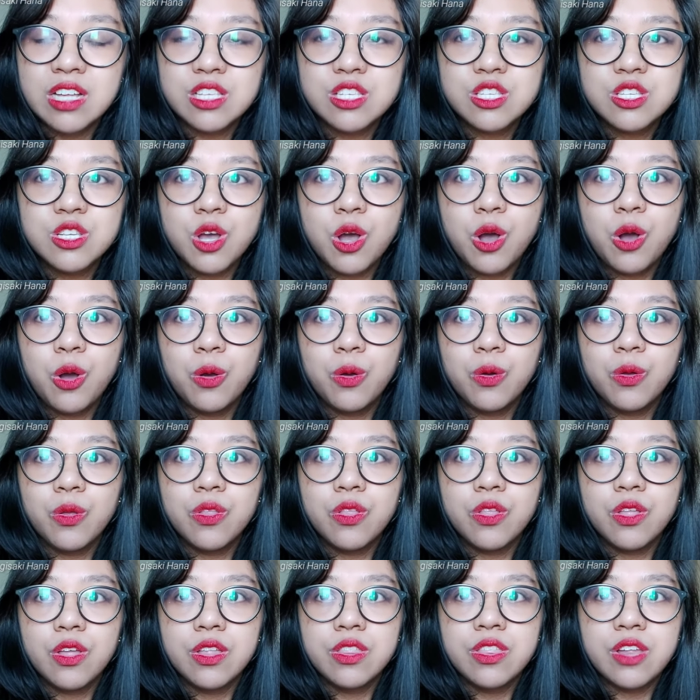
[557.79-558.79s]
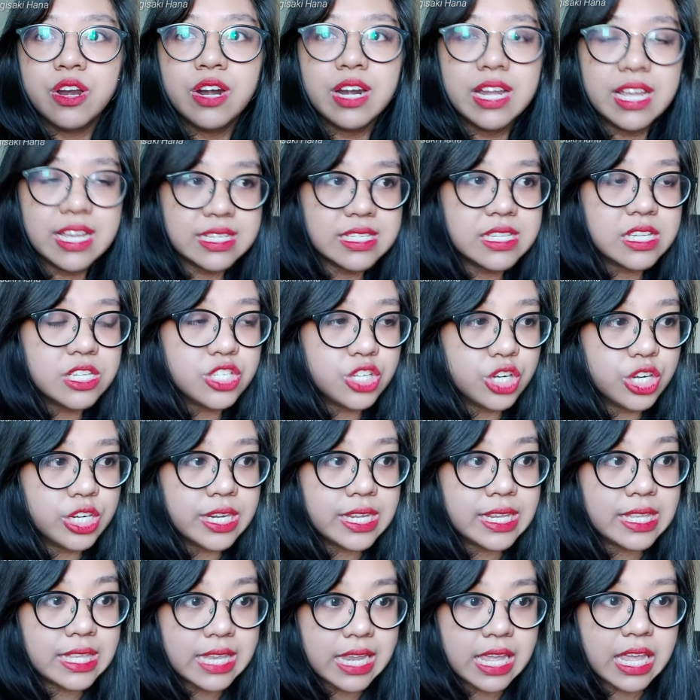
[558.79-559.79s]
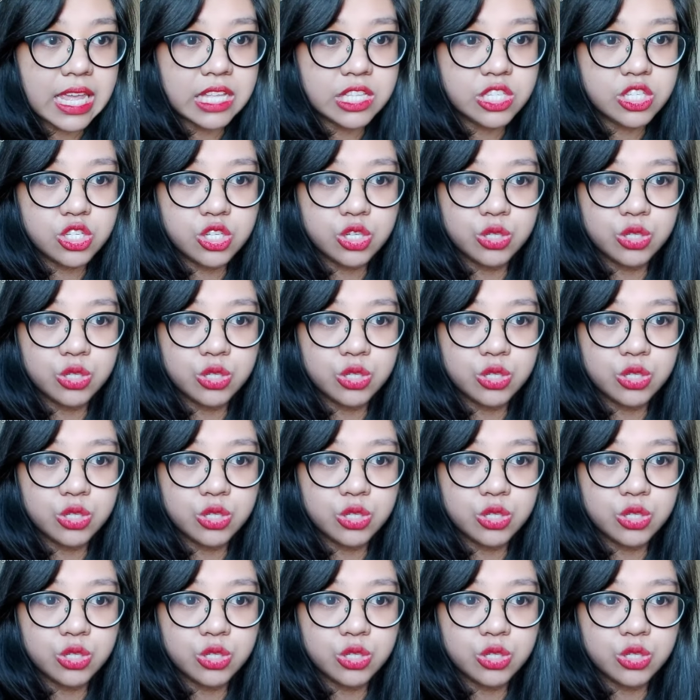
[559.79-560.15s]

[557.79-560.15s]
So there is a certain need